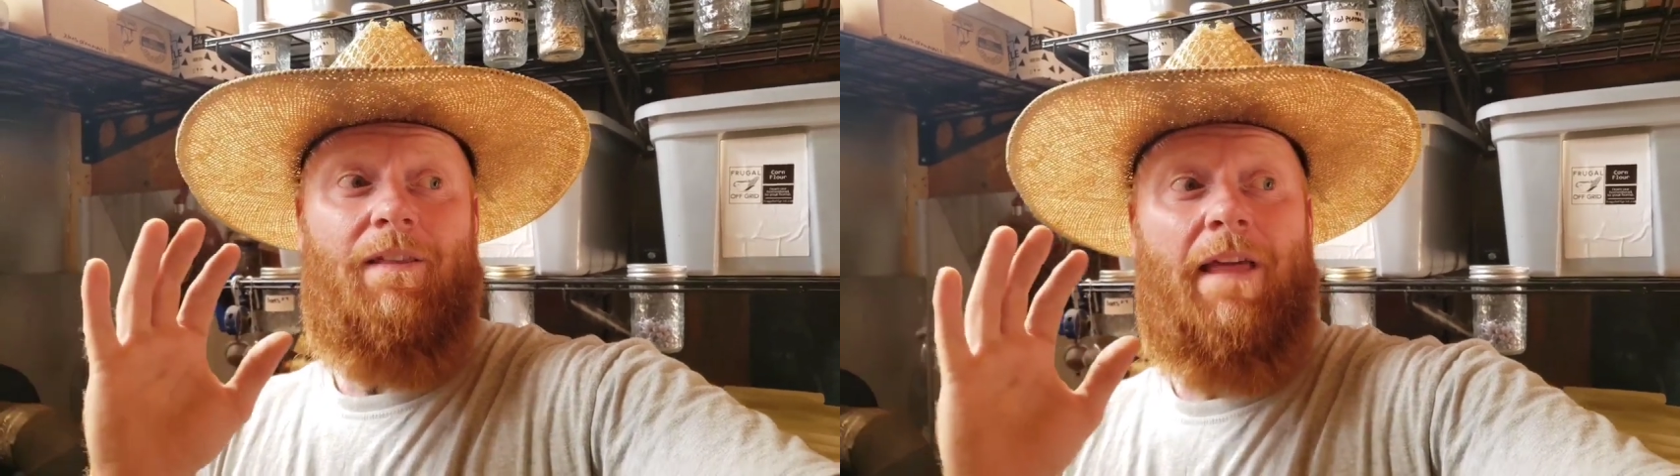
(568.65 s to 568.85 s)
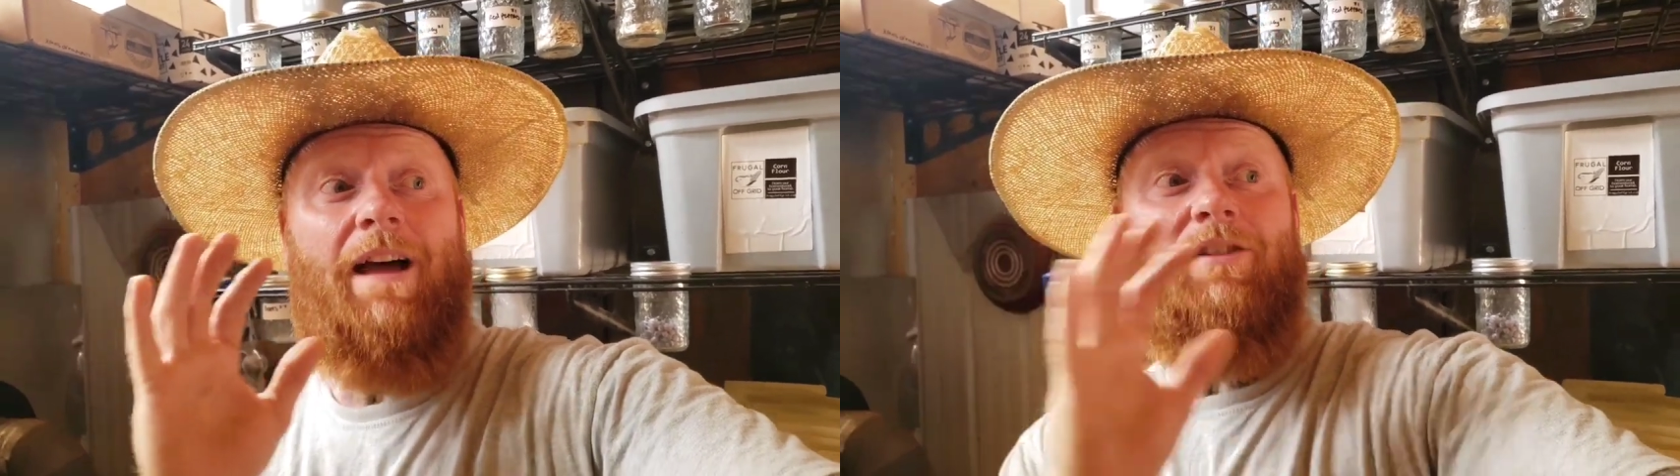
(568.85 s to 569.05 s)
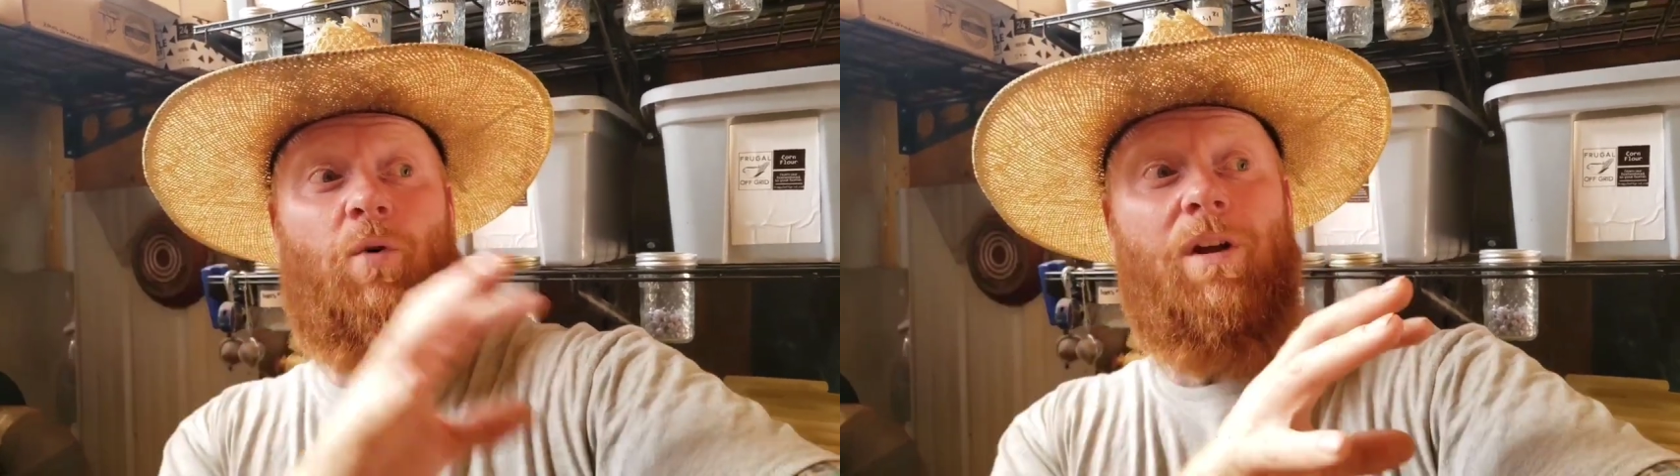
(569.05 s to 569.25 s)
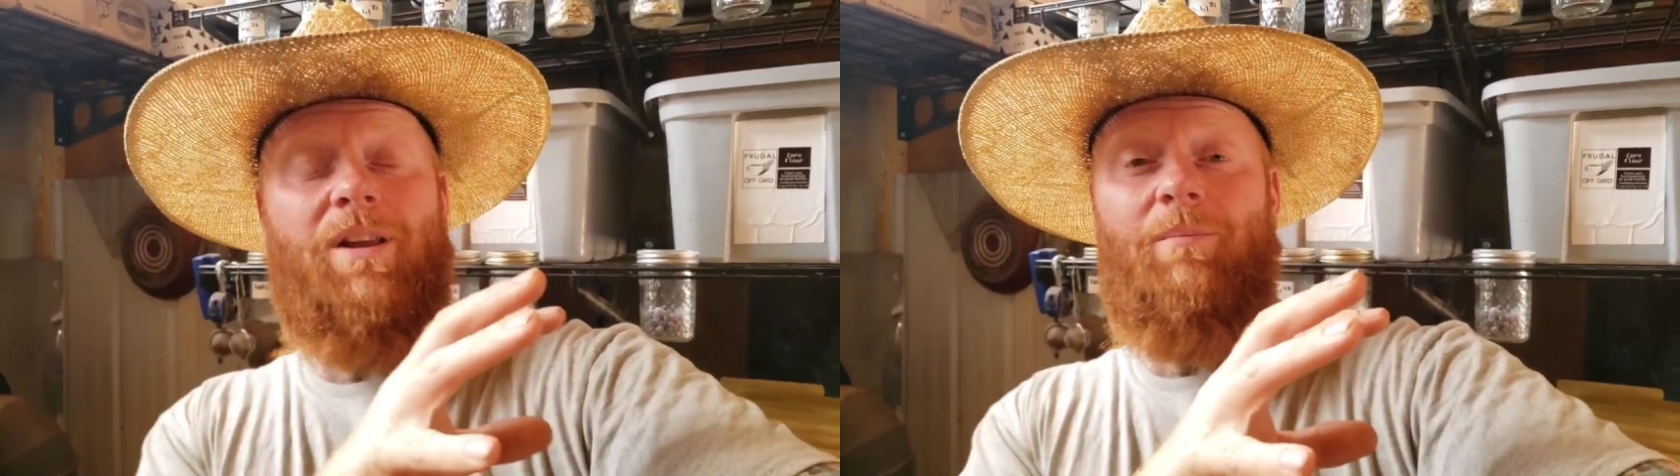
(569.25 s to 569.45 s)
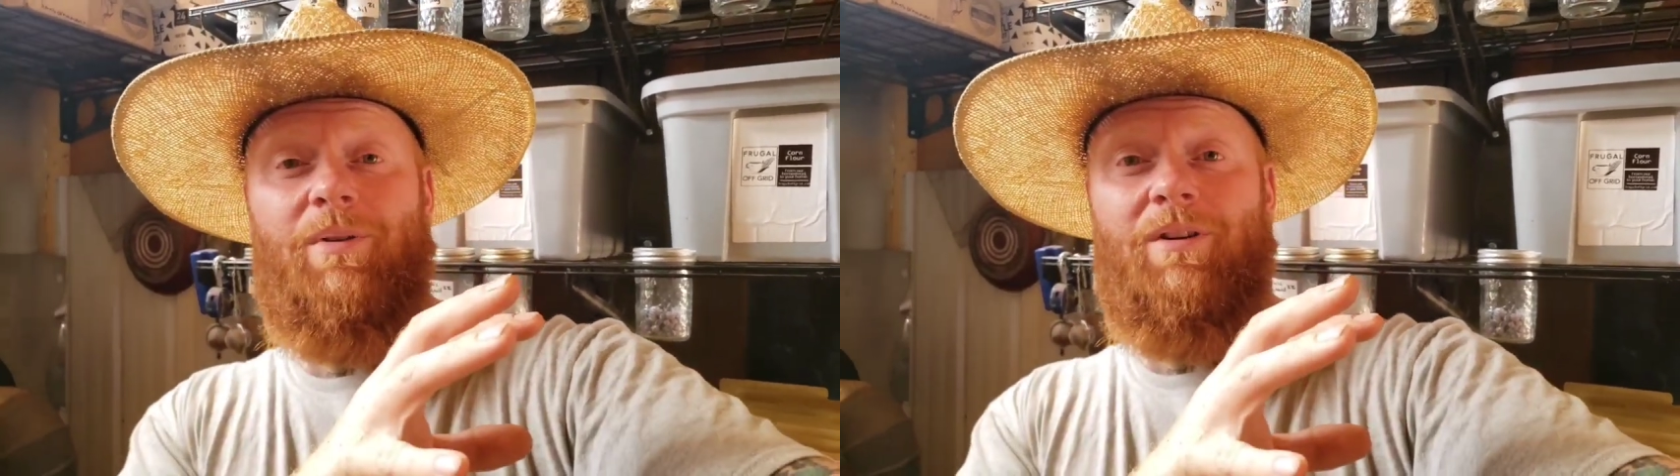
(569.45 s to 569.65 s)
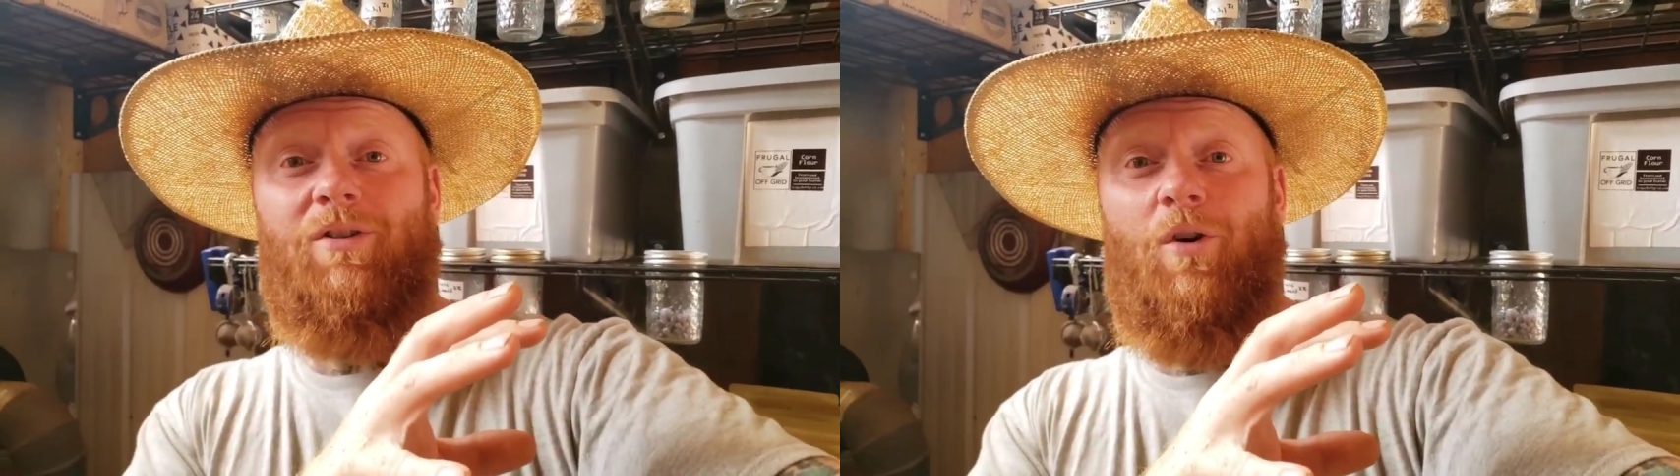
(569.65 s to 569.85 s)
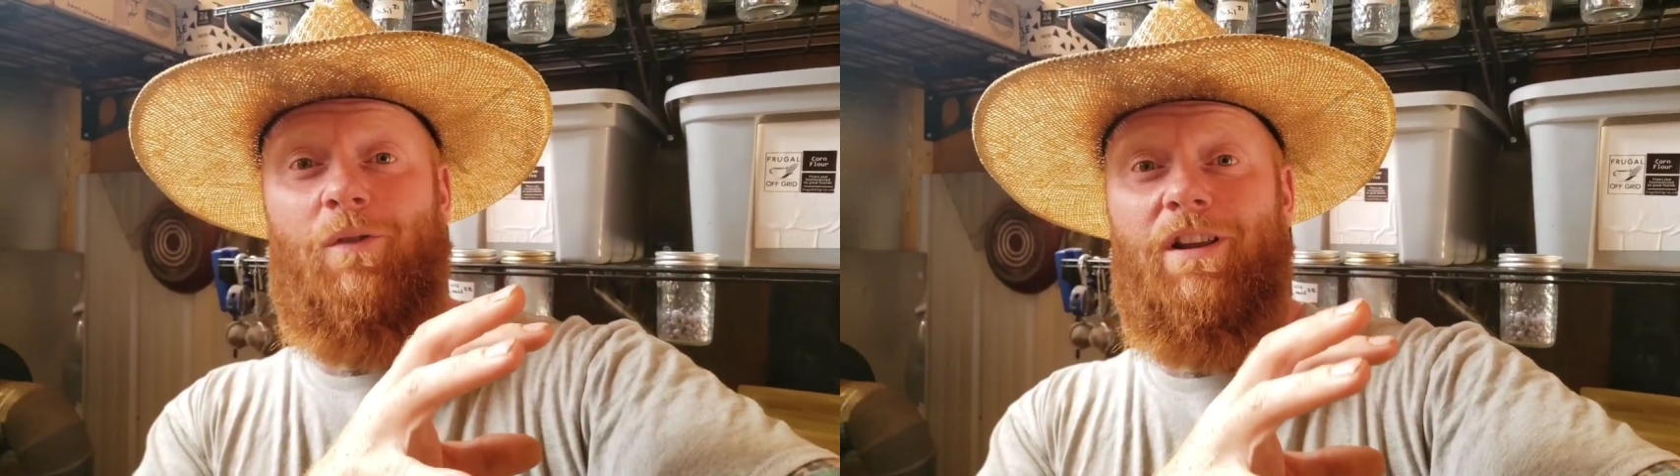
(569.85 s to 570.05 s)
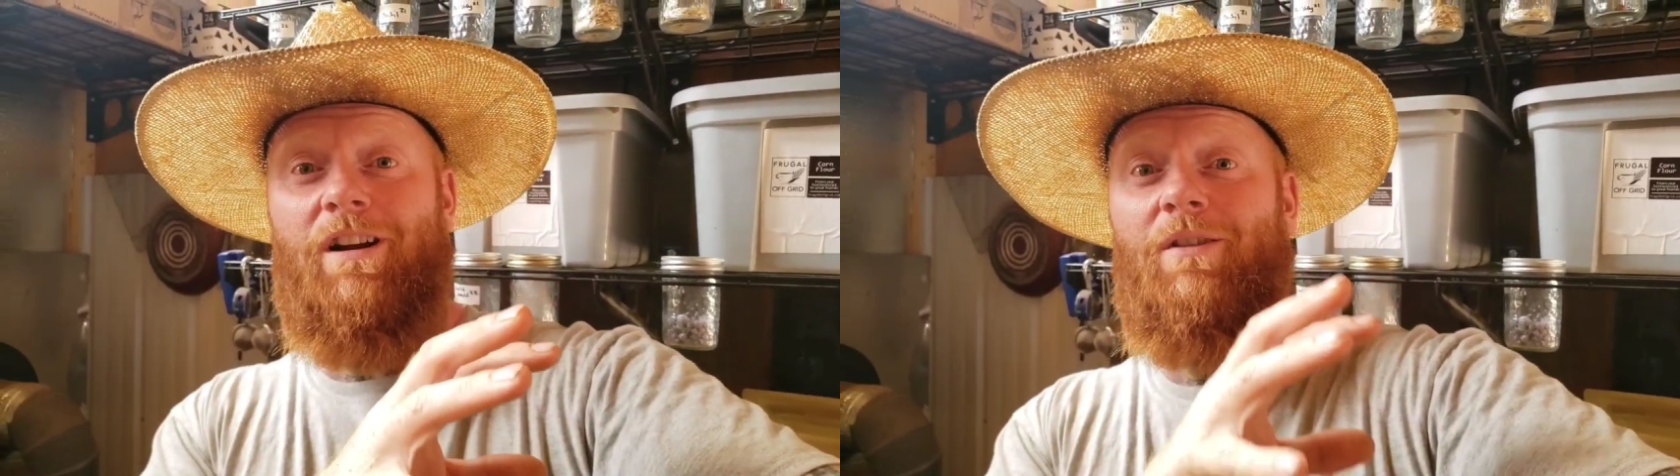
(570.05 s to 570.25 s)
That toilet build
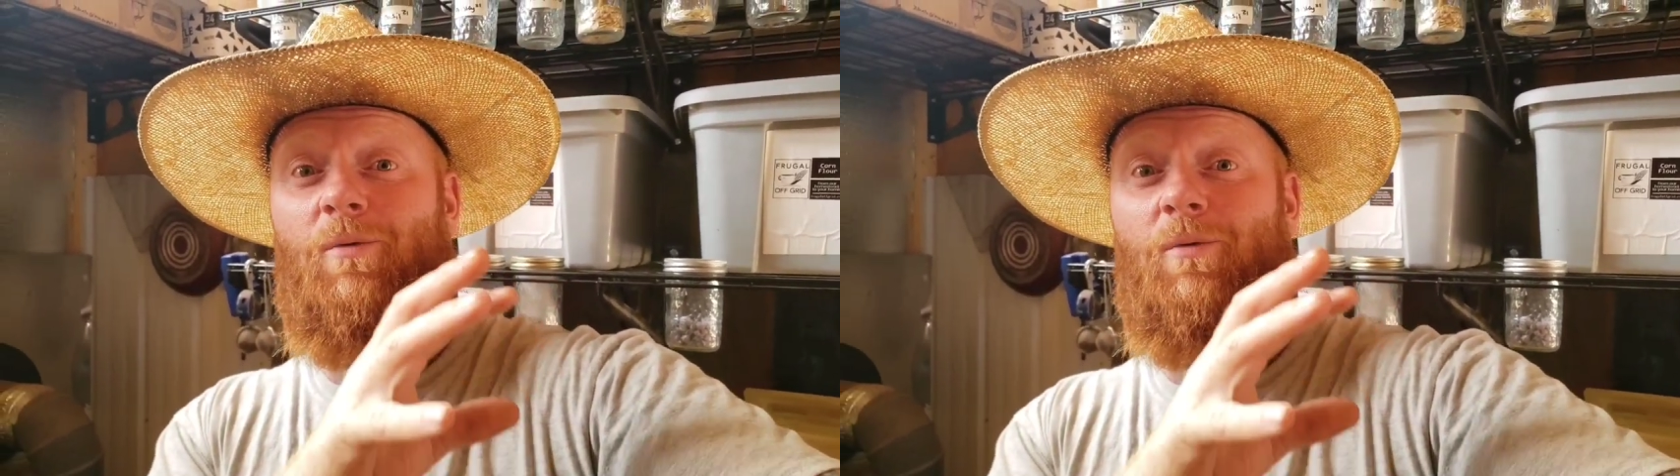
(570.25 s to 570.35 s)
over there